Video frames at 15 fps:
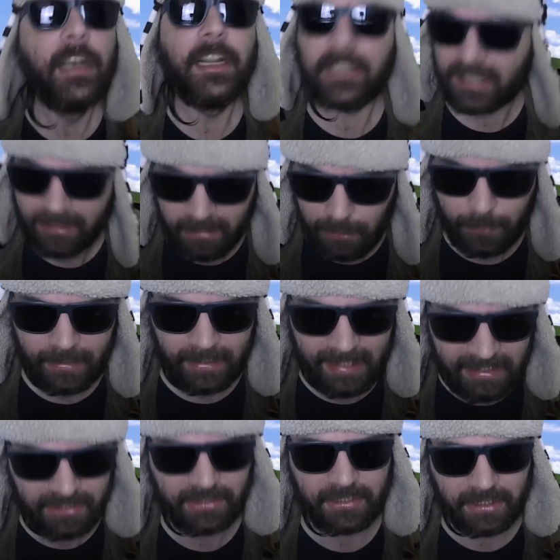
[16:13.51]
until you at
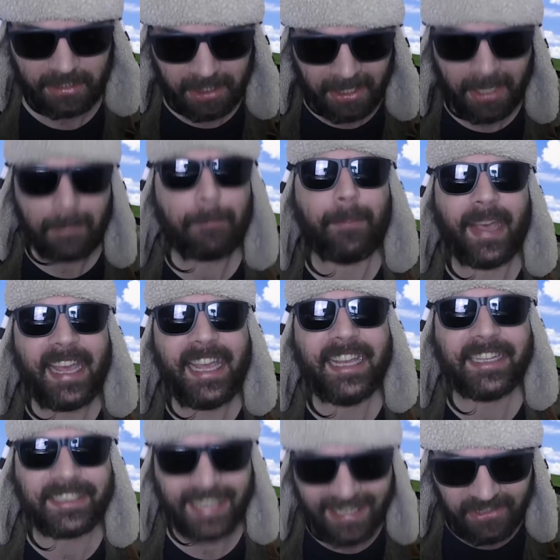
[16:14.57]
least start paying
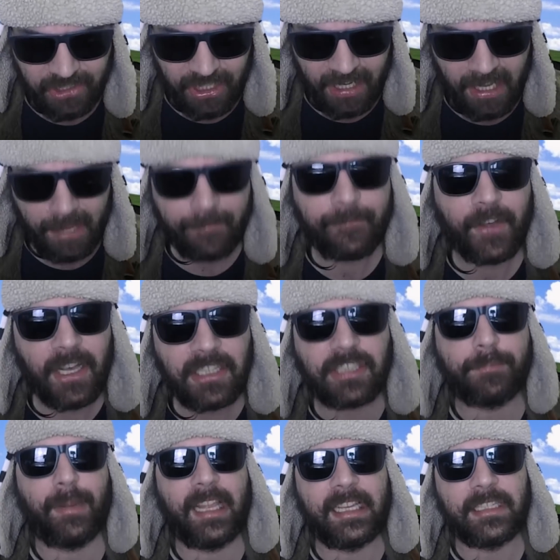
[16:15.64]
attention in the
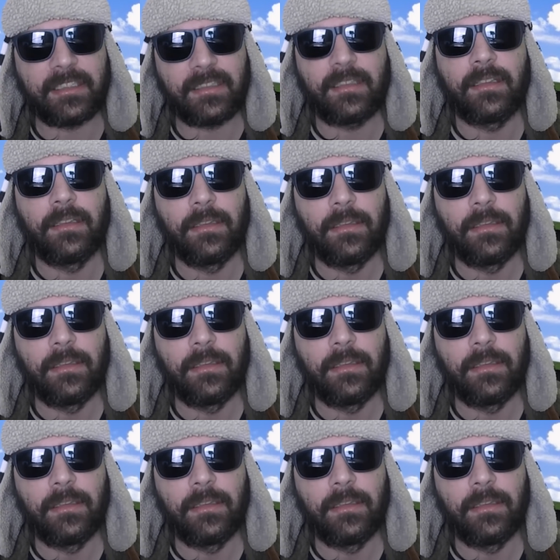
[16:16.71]
first place.